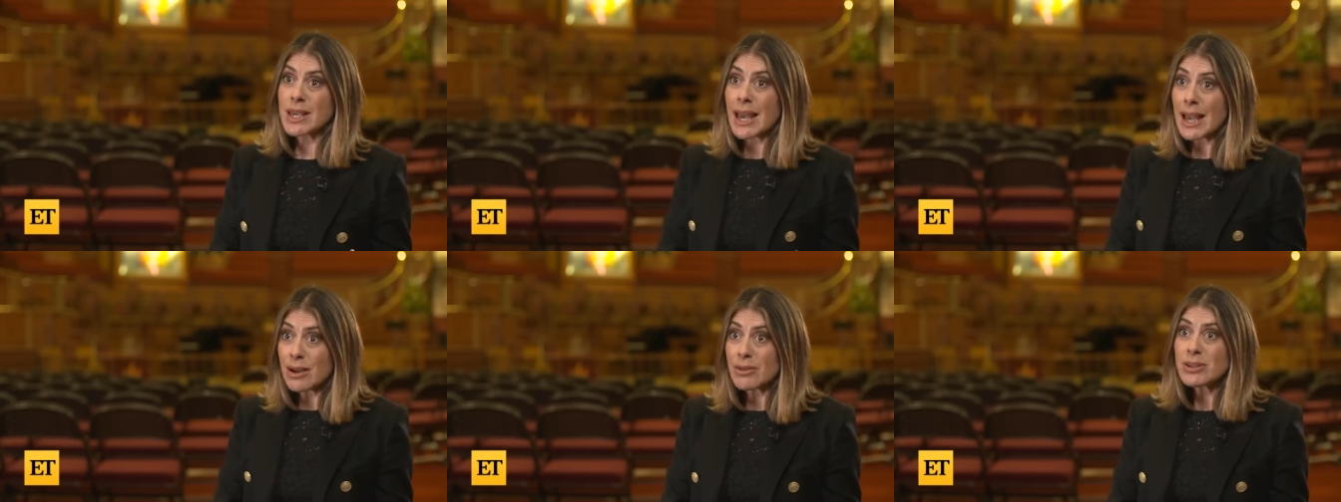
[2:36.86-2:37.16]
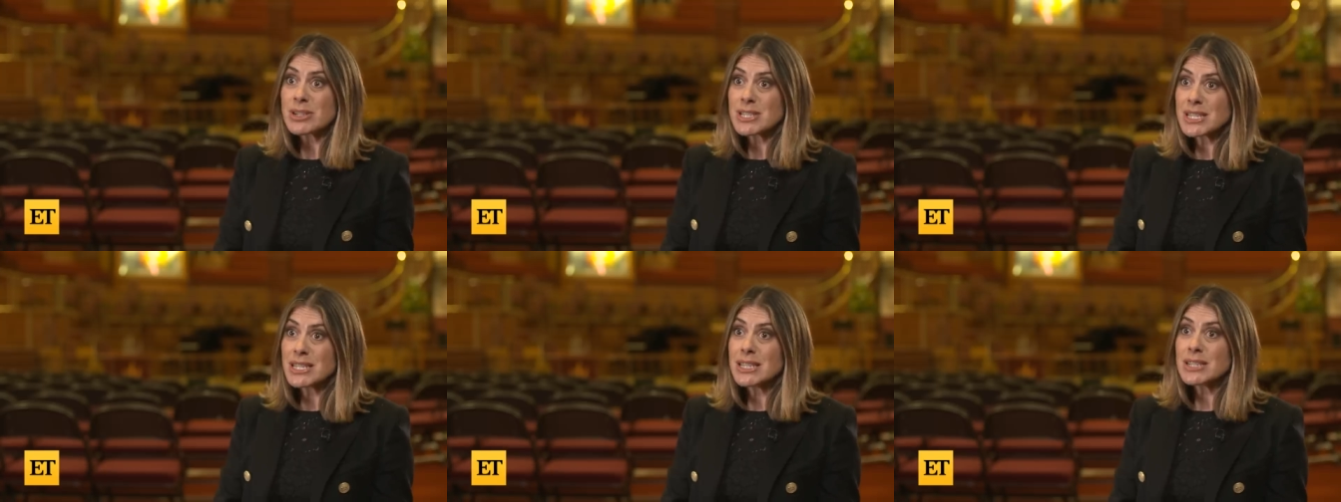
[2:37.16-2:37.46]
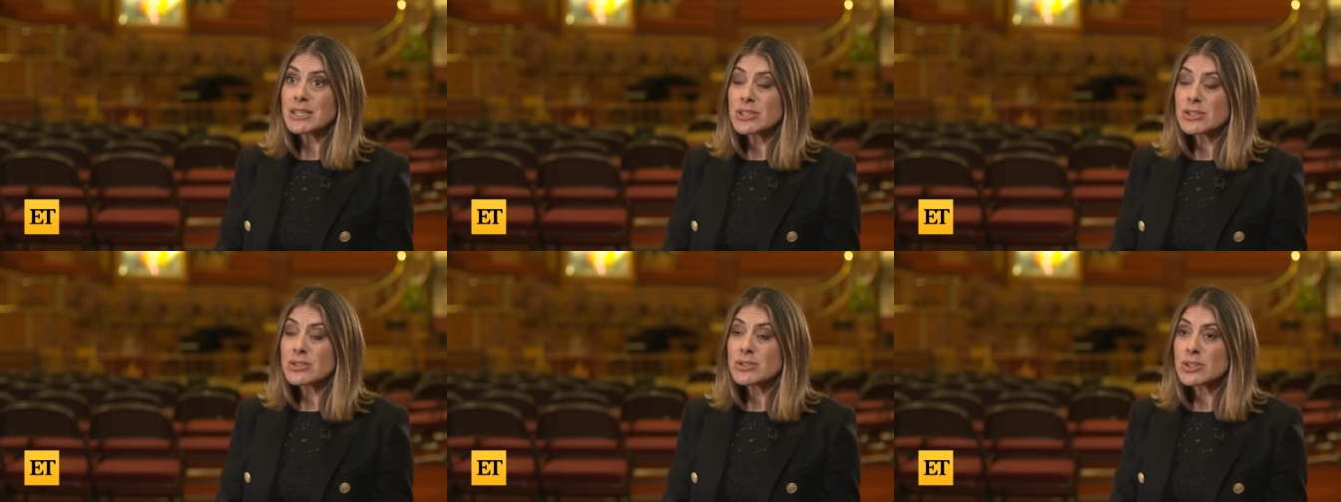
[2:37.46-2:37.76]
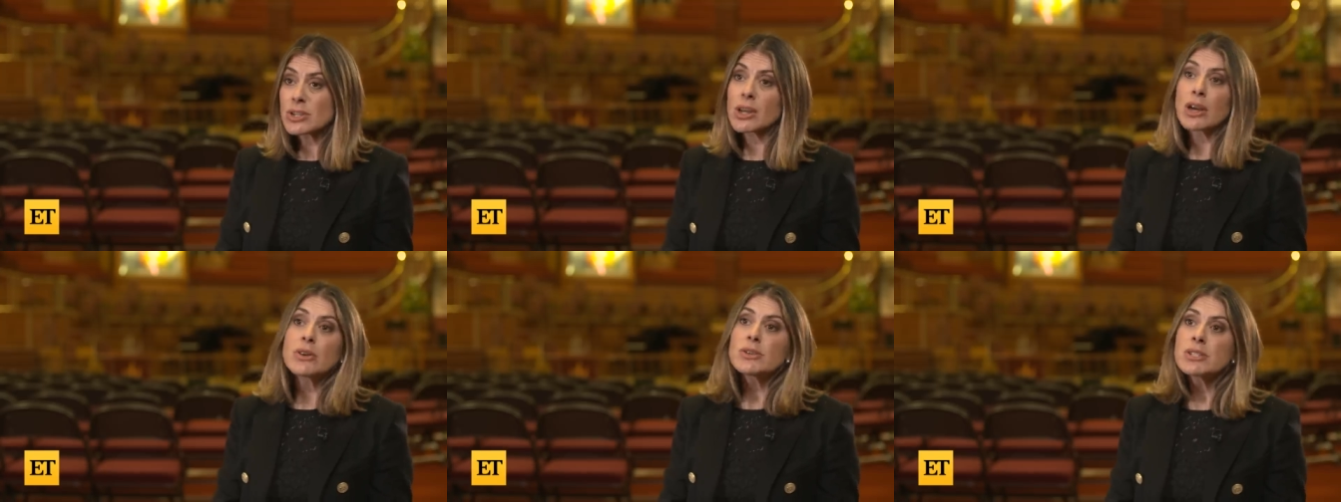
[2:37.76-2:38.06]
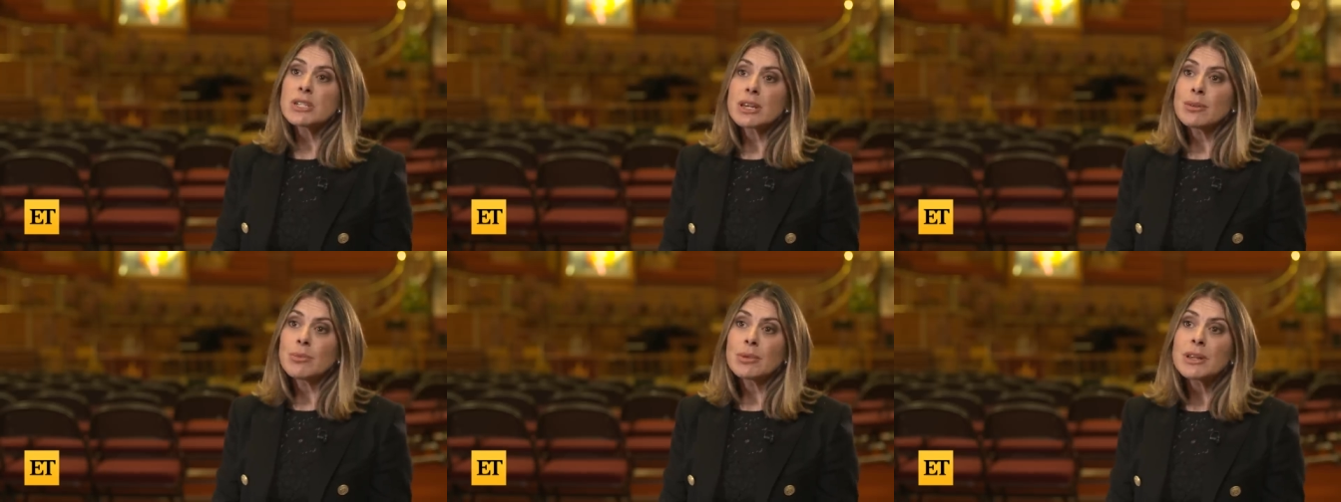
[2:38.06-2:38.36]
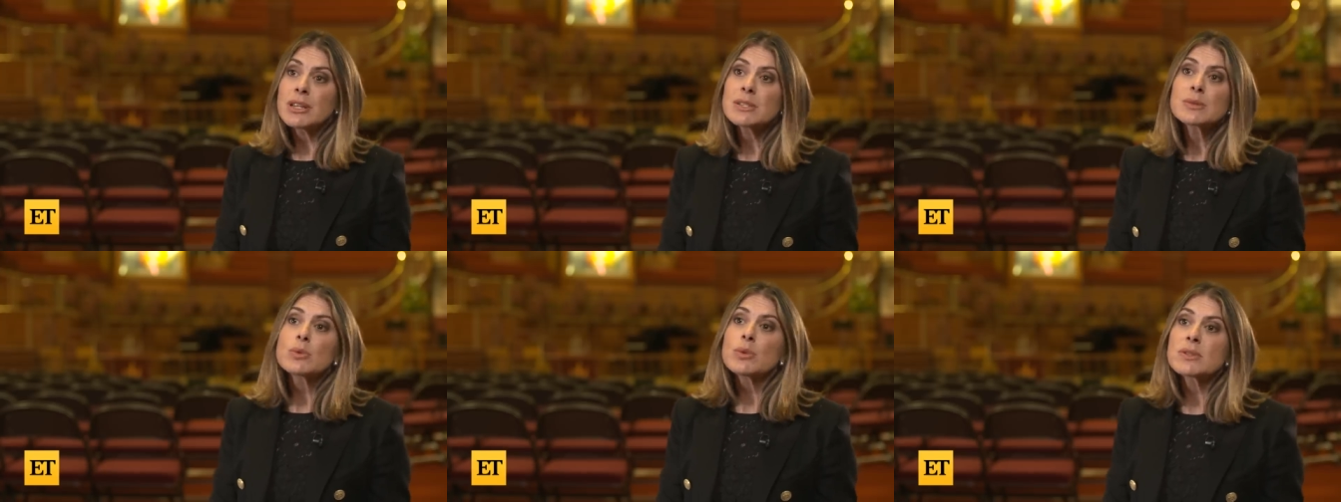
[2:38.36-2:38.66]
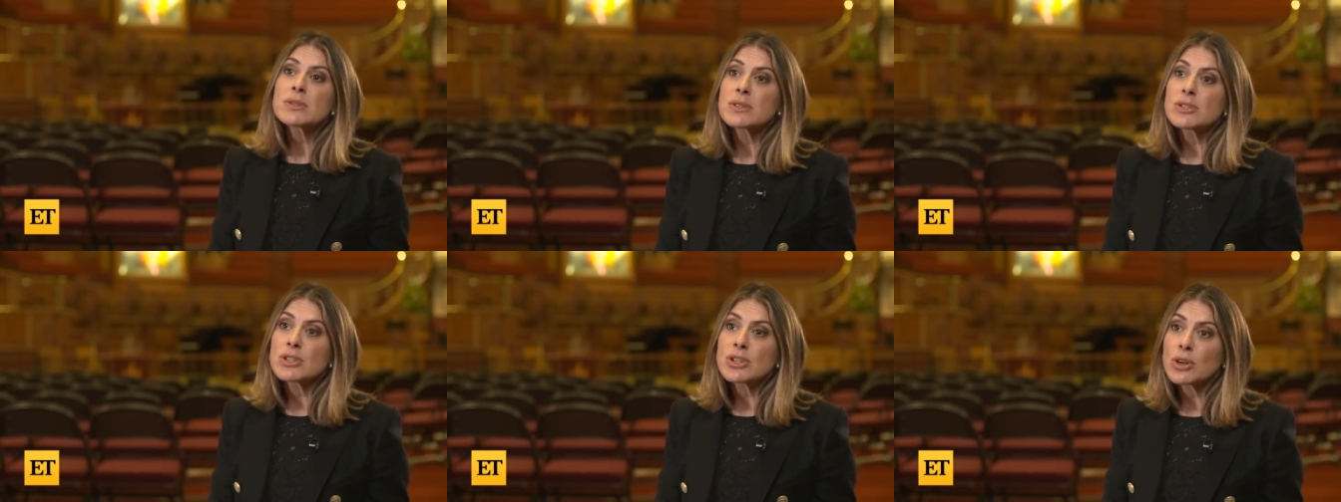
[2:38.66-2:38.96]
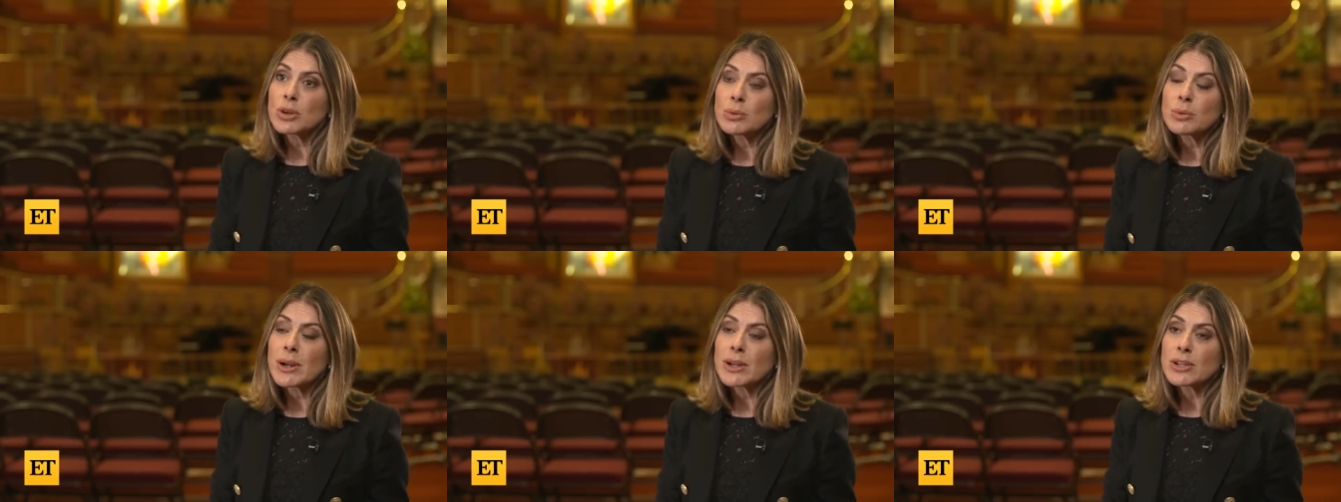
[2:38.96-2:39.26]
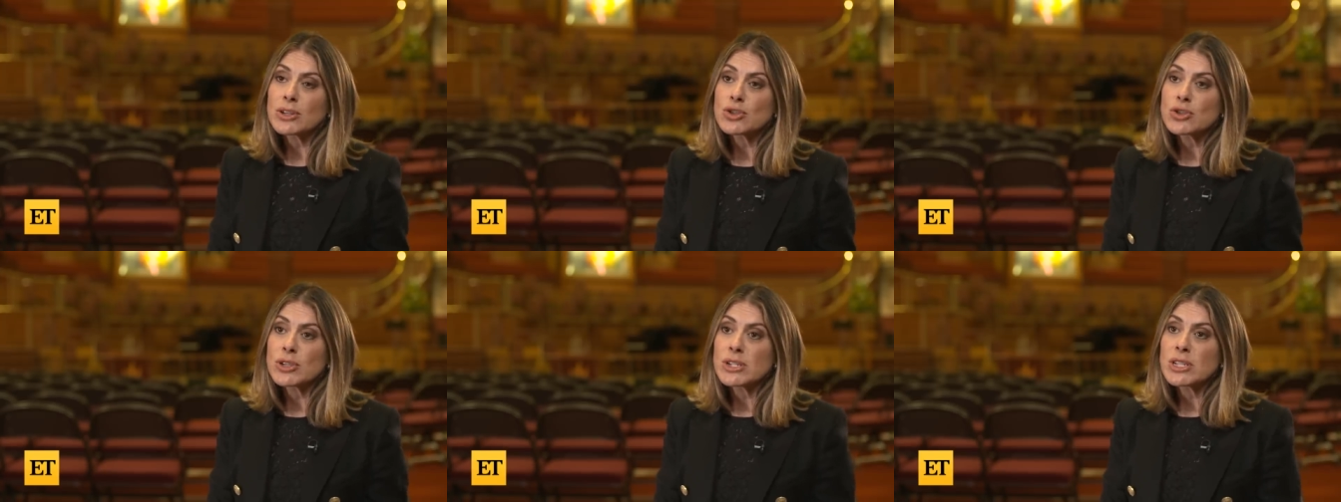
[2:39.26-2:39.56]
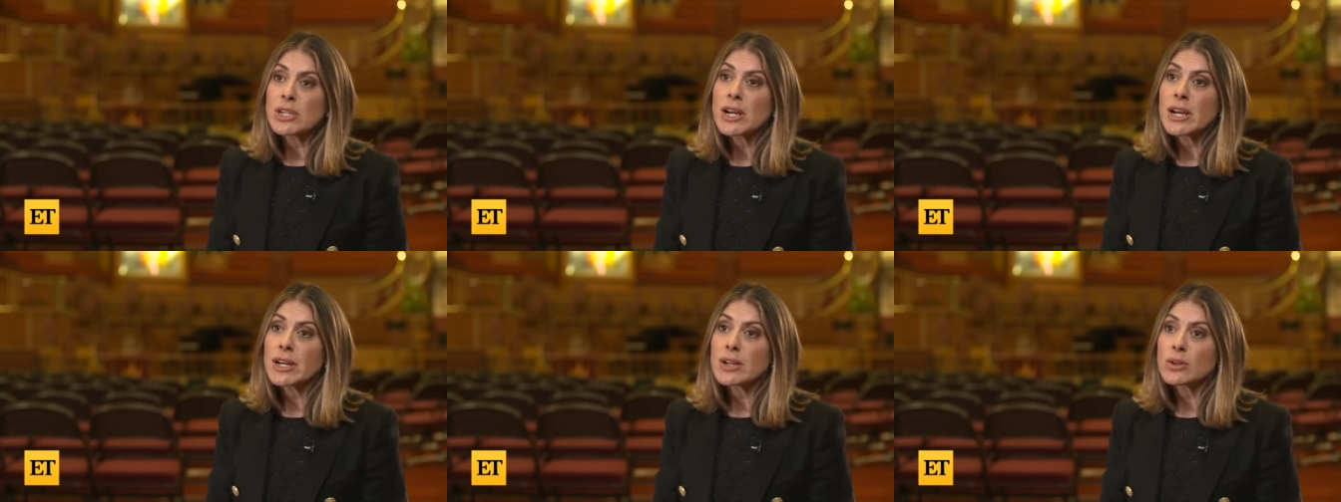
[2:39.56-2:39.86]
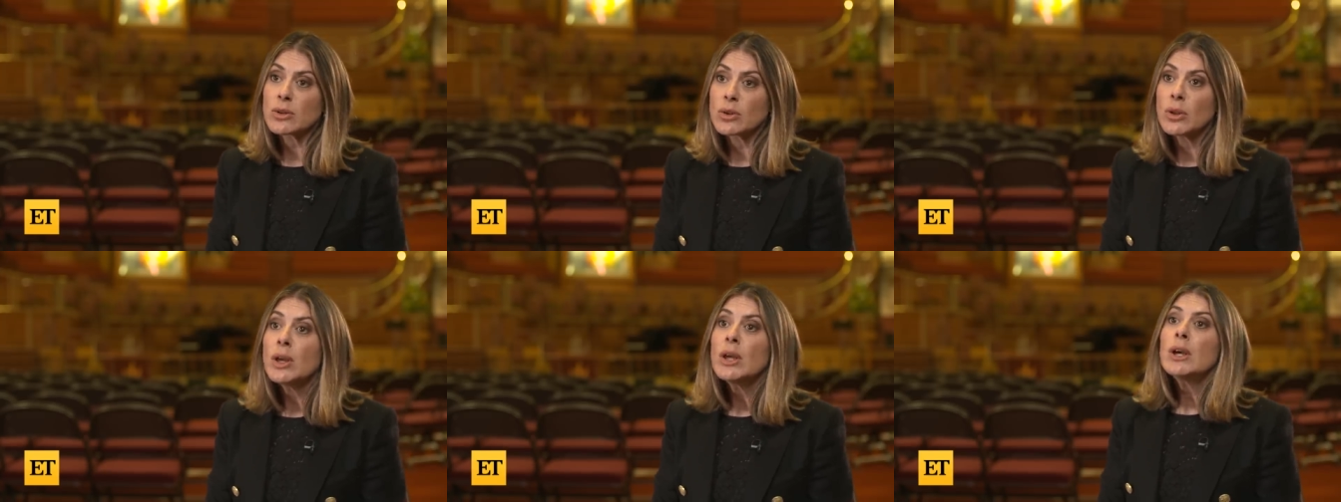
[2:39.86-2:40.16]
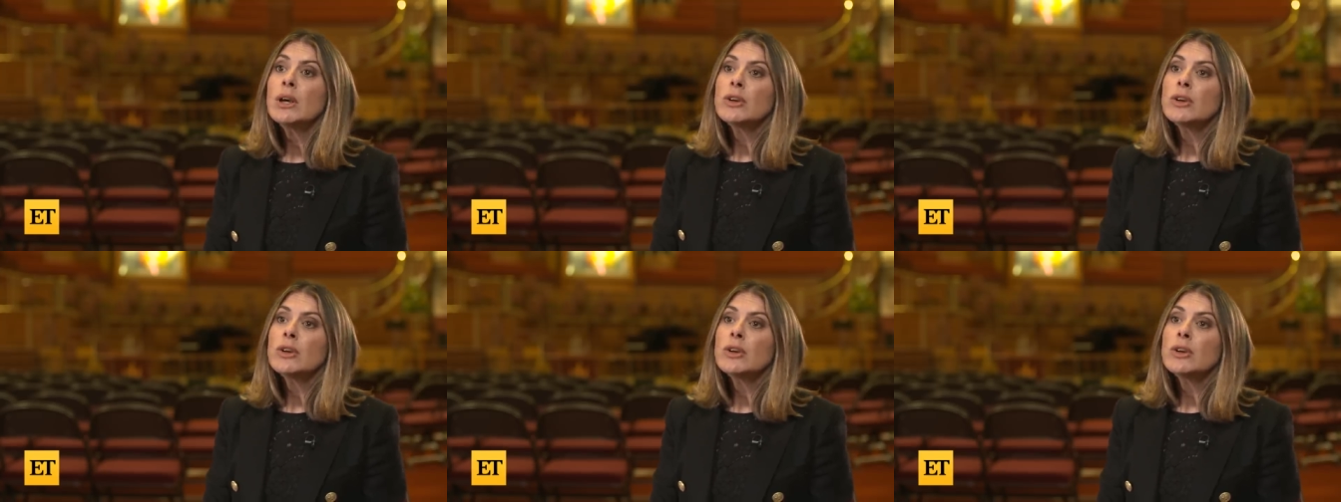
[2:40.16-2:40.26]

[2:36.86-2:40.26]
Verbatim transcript: guaranteed to go to him, and this wasn't a hereditary title.